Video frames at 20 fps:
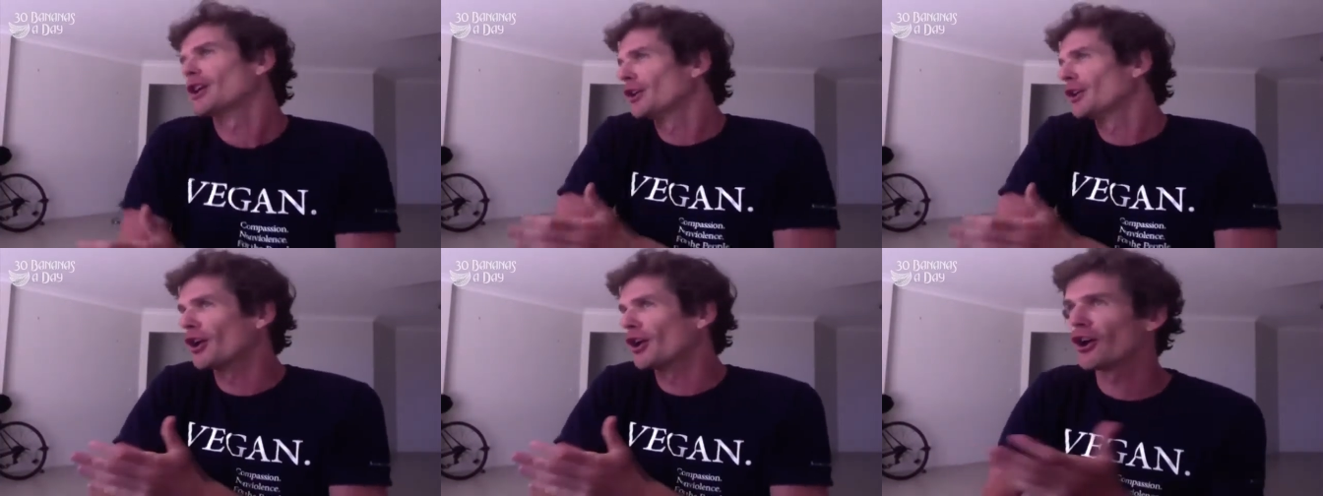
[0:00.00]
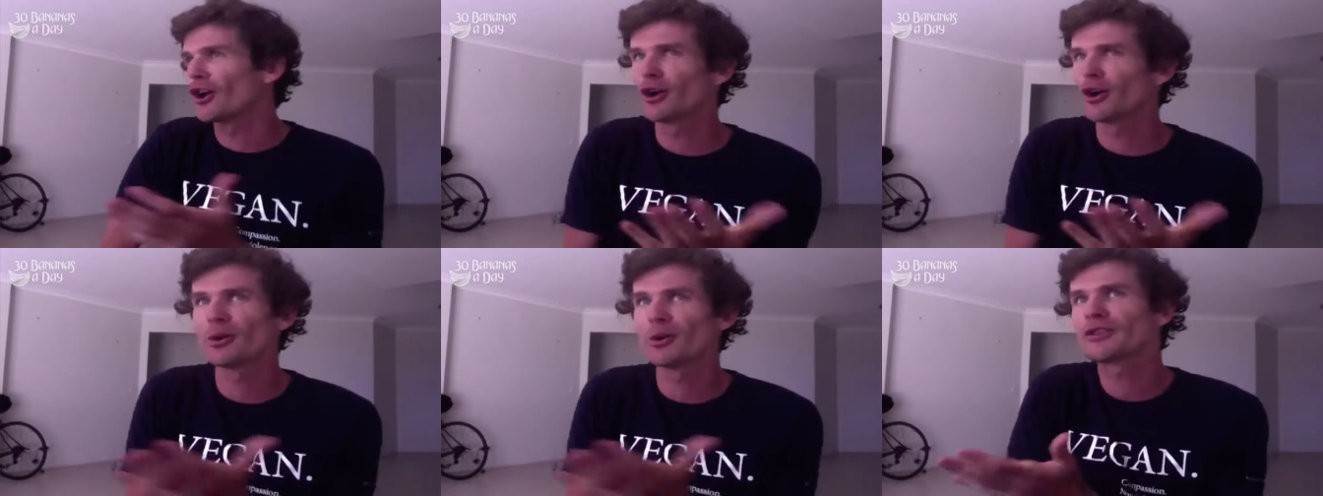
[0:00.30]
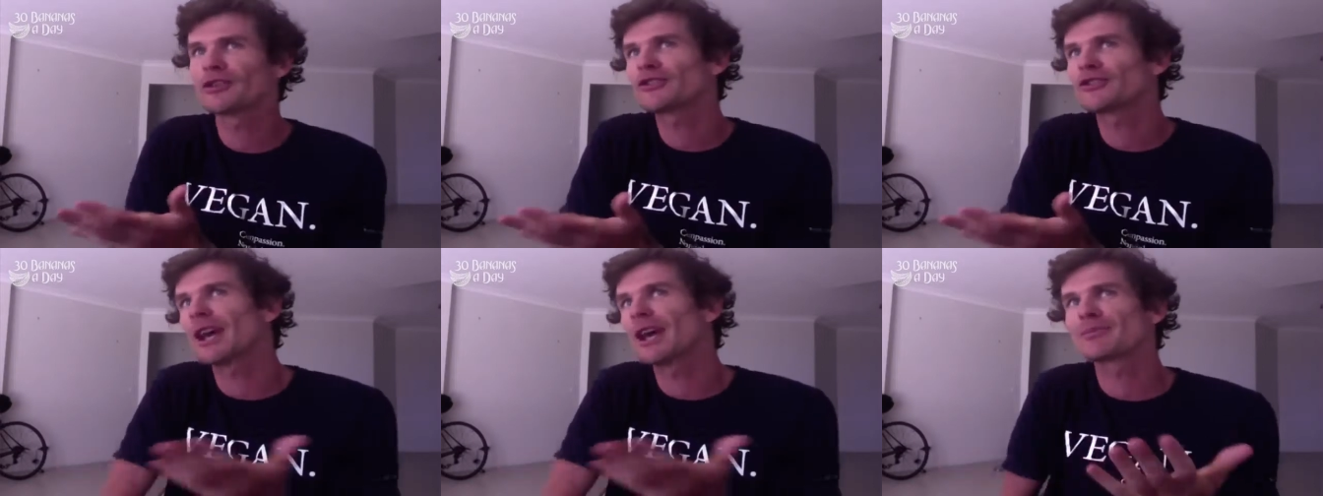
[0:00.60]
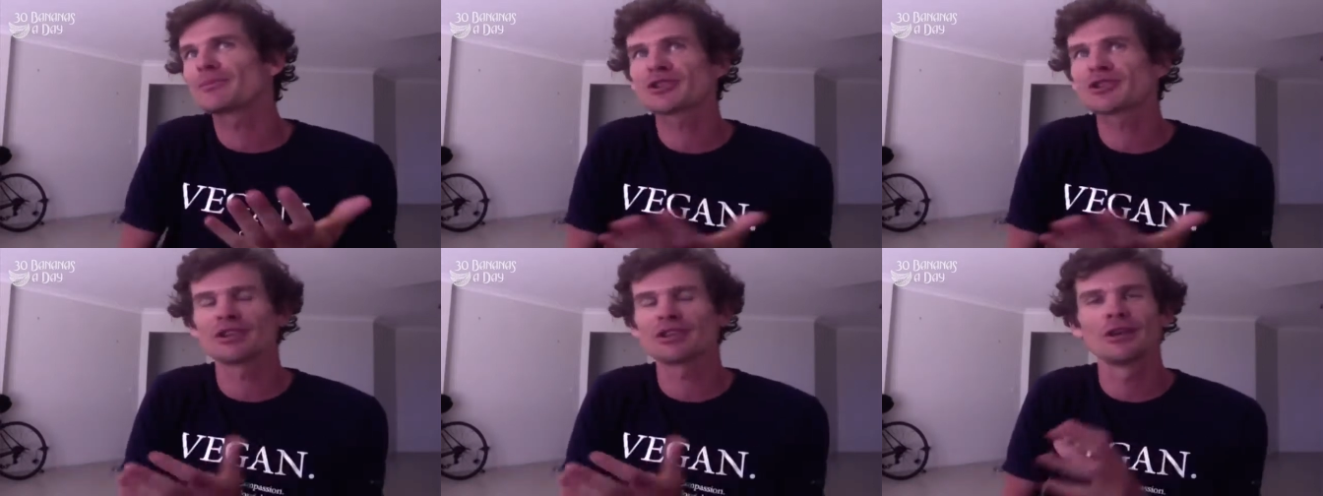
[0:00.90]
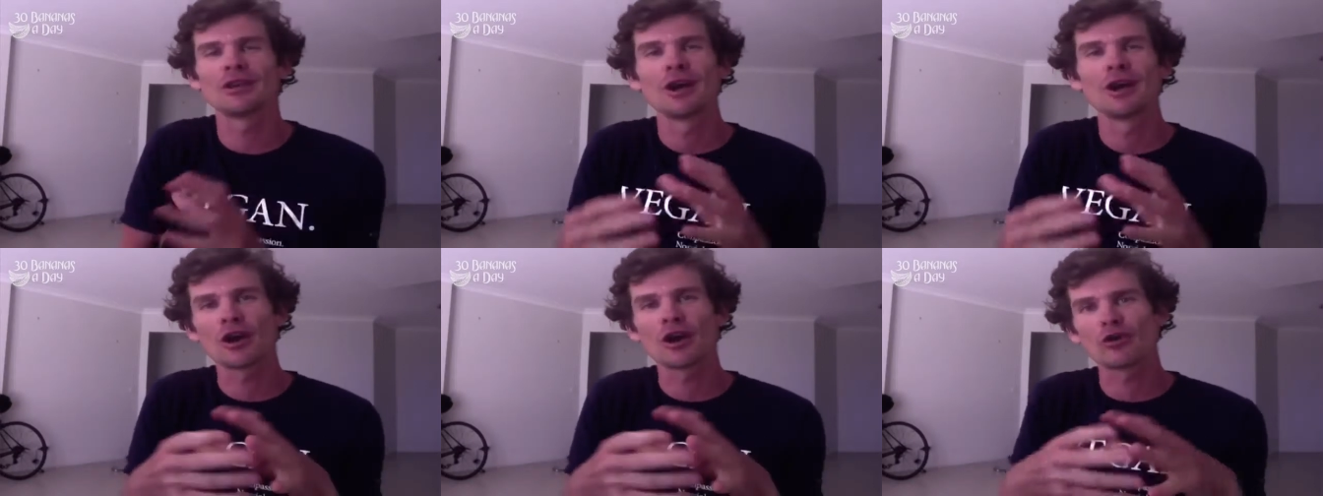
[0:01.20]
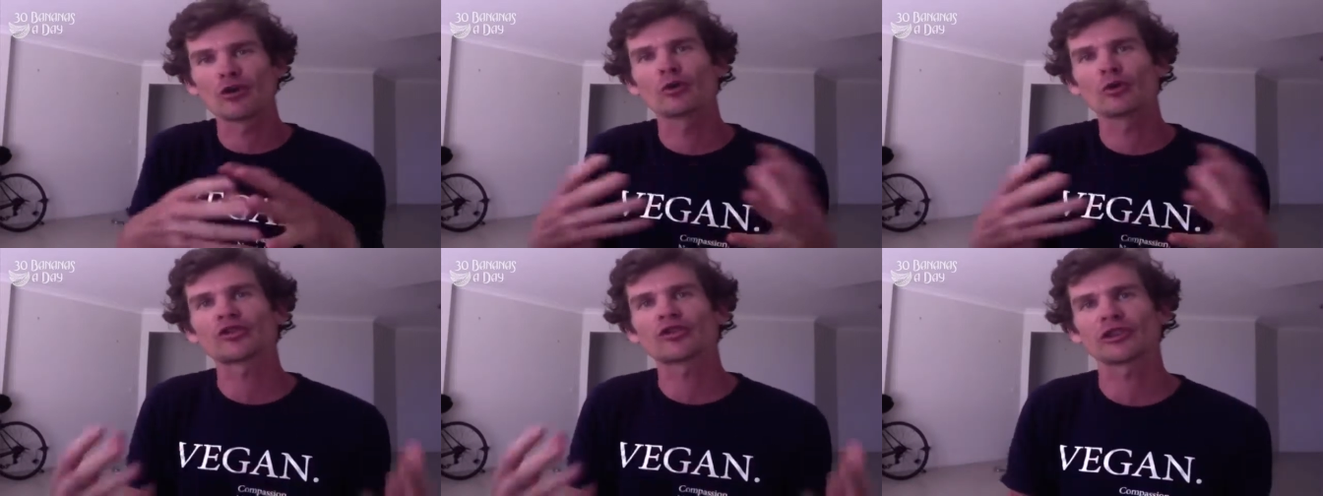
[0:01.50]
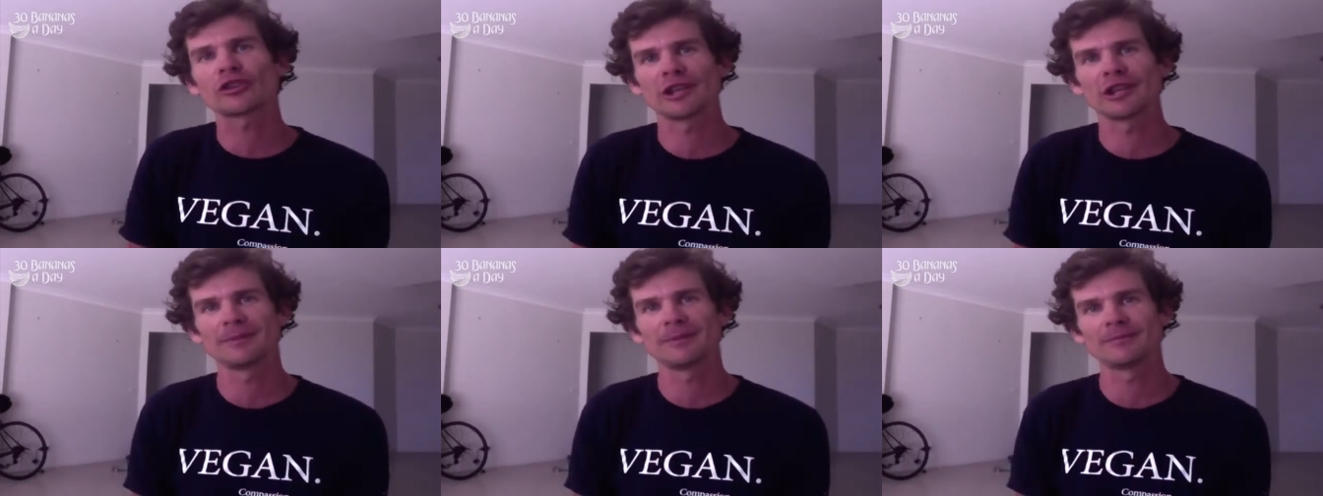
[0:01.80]
no exception, are all
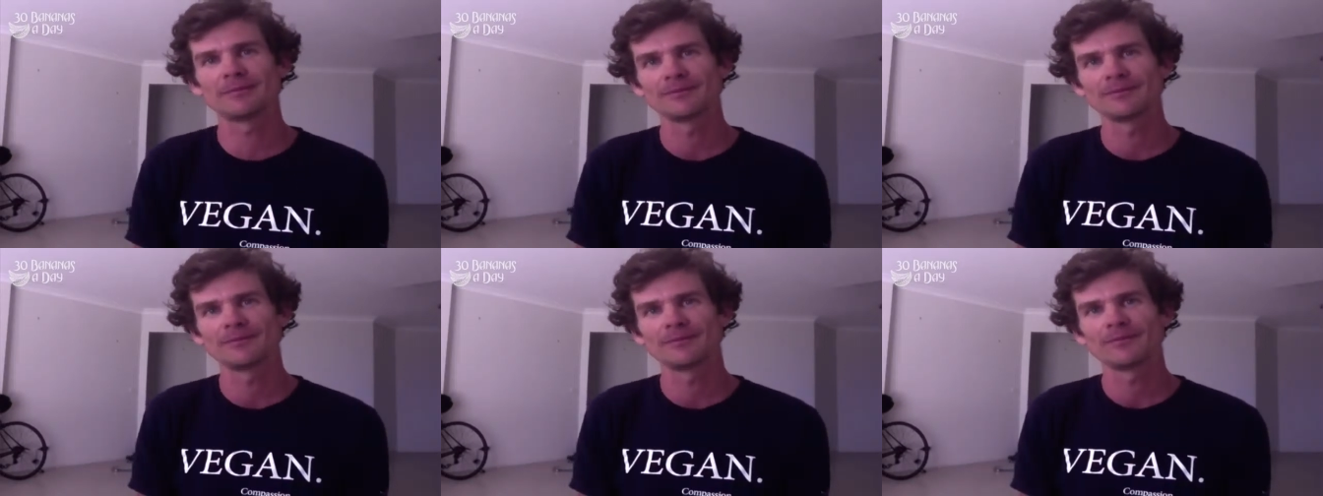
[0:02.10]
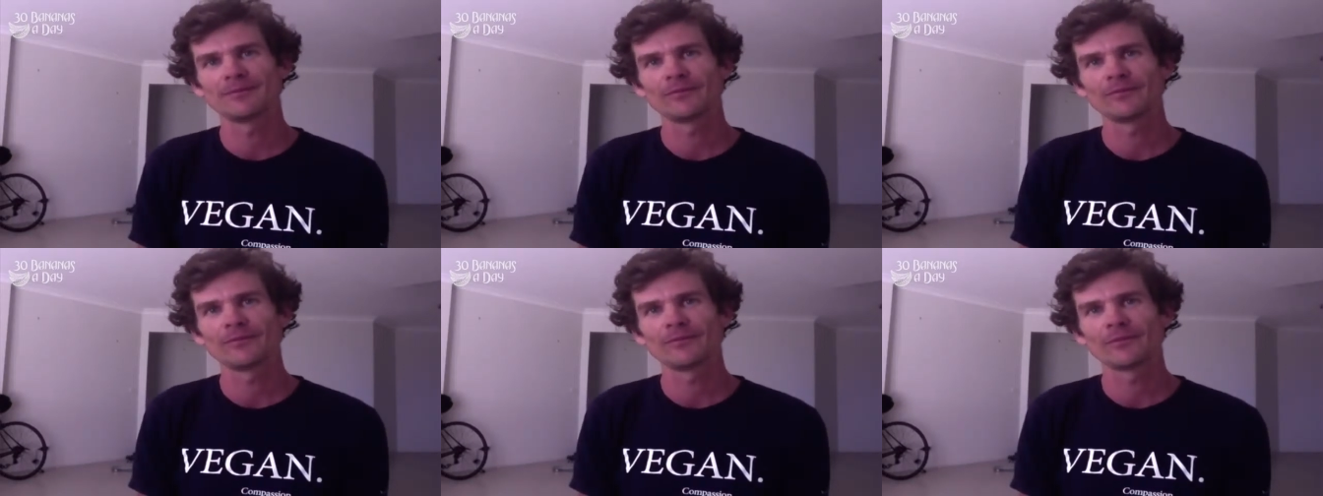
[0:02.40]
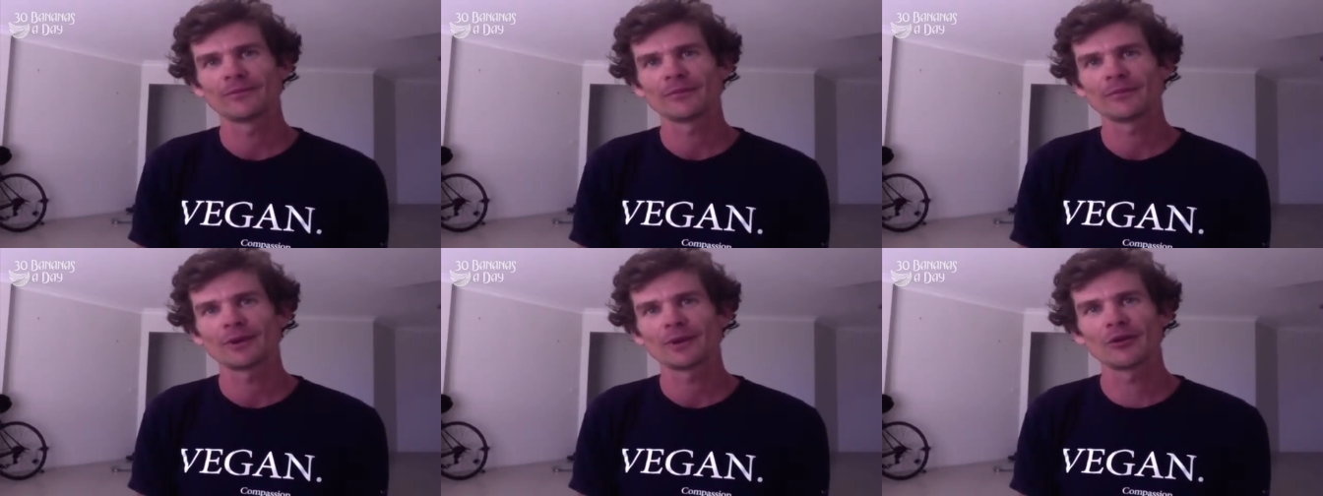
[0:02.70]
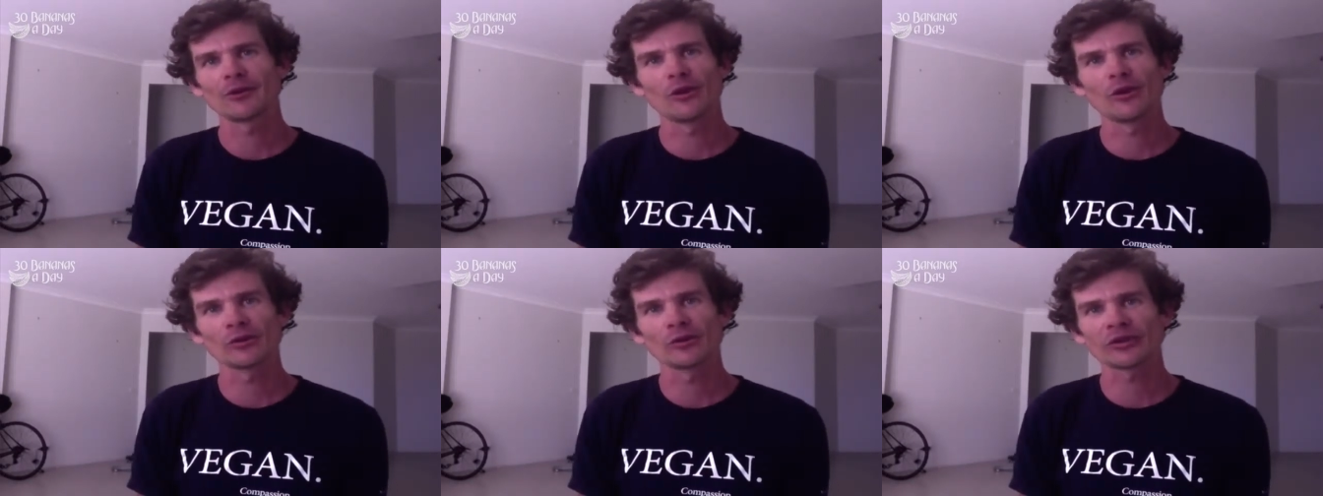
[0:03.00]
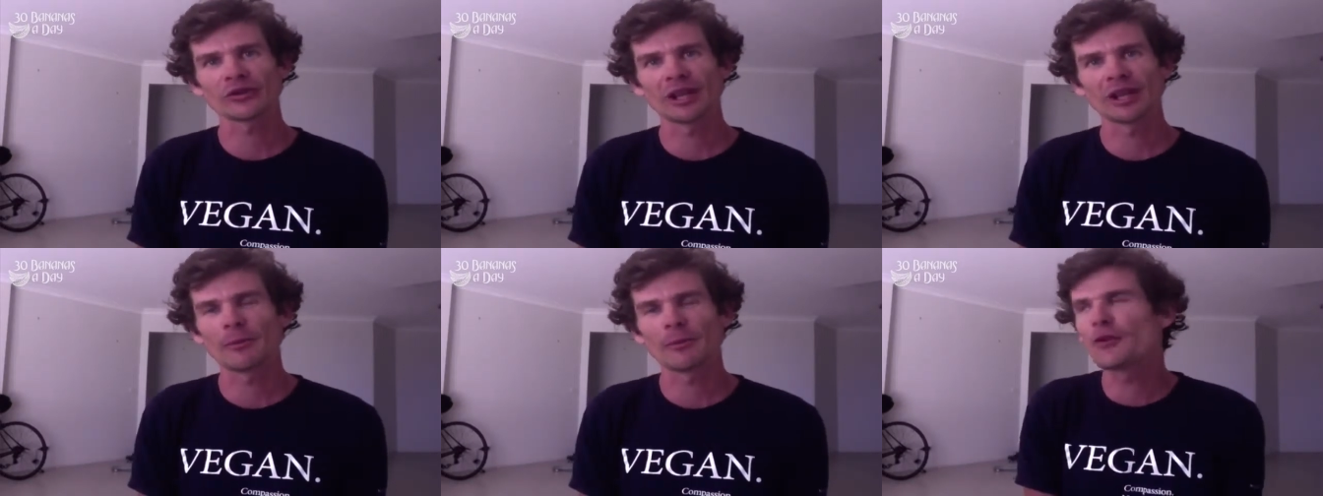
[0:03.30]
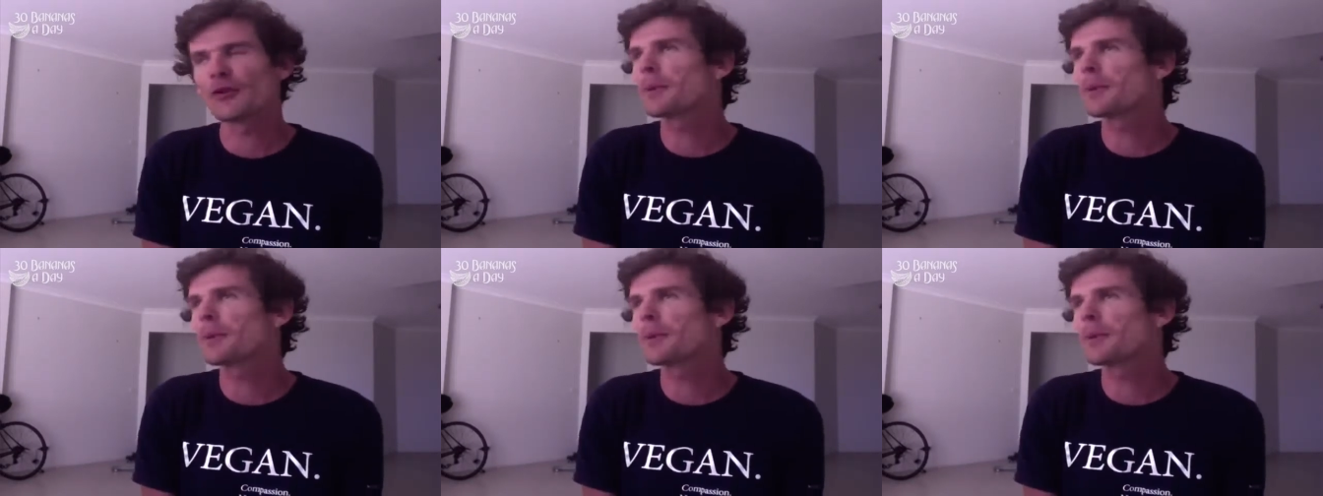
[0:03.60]
slim are all slim.